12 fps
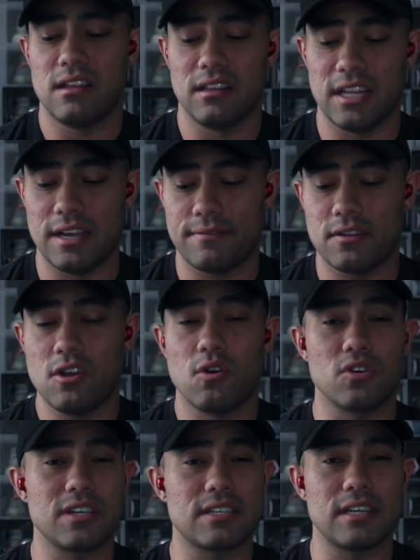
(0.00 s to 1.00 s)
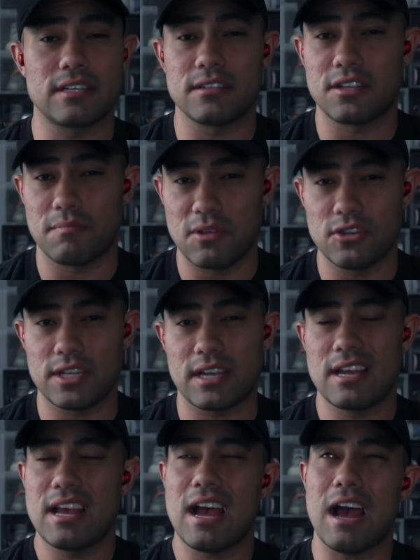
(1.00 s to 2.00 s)
lift, or just listen to
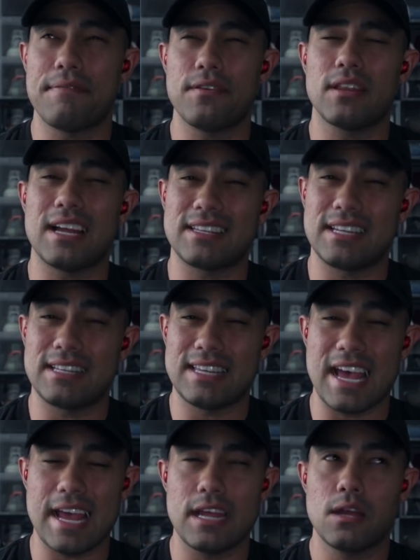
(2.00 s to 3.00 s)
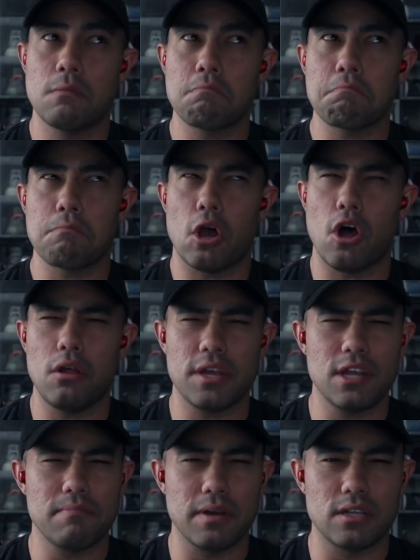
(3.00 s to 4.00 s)
music. I feel that today, all
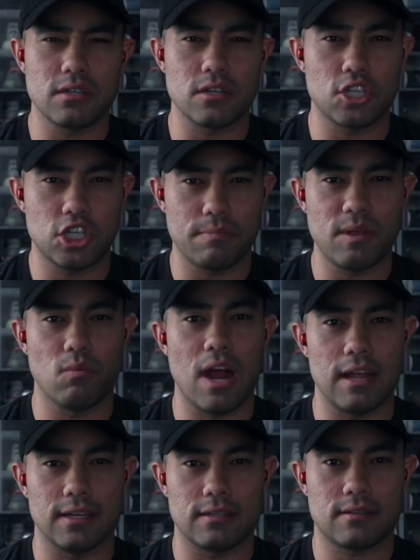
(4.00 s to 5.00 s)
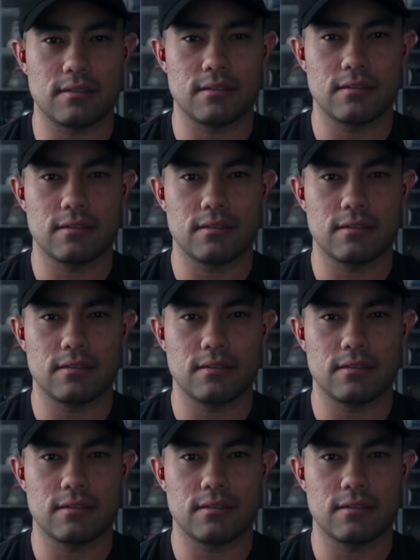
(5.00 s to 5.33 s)
earbuds should be wireless,